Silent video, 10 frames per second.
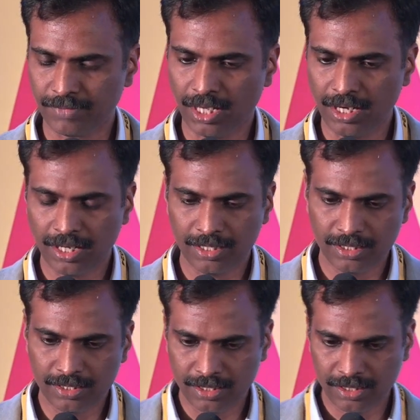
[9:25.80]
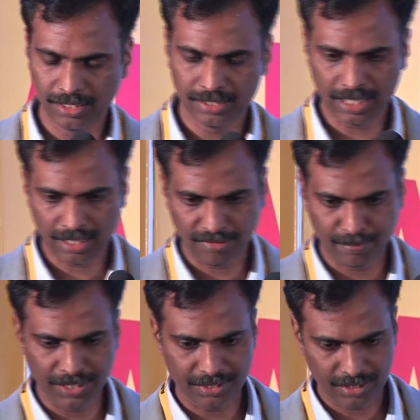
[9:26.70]
and these are a
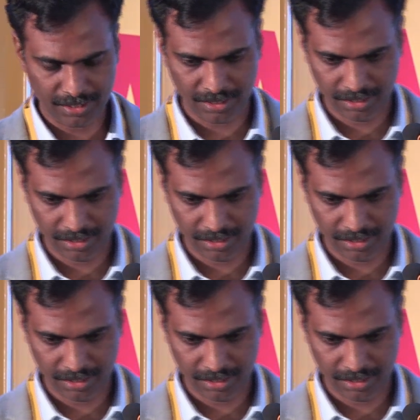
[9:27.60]
patient.